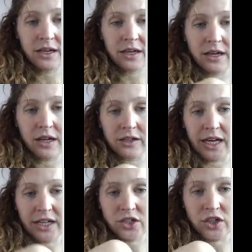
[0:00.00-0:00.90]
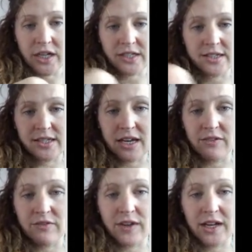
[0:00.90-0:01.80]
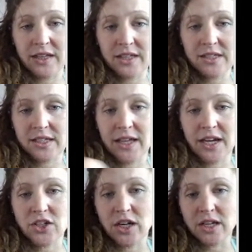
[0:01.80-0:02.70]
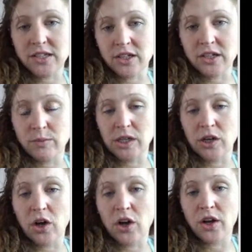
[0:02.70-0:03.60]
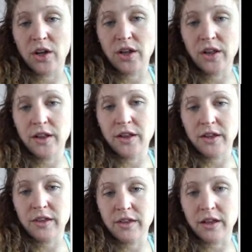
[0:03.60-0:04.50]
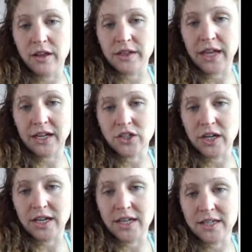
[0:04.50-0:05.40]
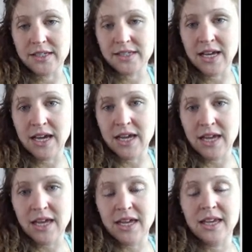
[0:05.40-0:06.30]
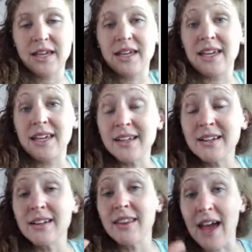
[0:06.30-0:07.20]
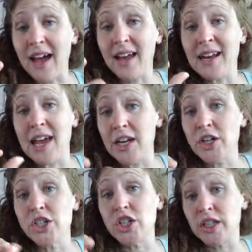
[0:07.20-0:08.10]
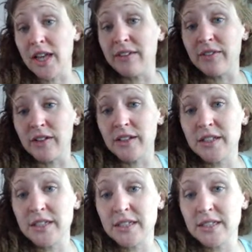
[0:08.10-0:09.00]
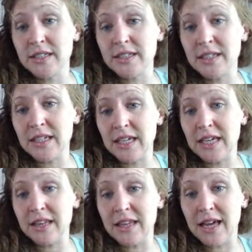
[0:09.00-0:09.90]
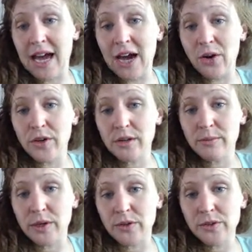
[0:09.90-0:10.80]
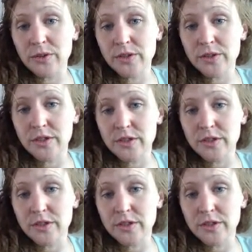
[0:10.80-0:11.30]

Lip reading: electrons. And valence electrons are going to be all the electrons in that energy level, in the outermost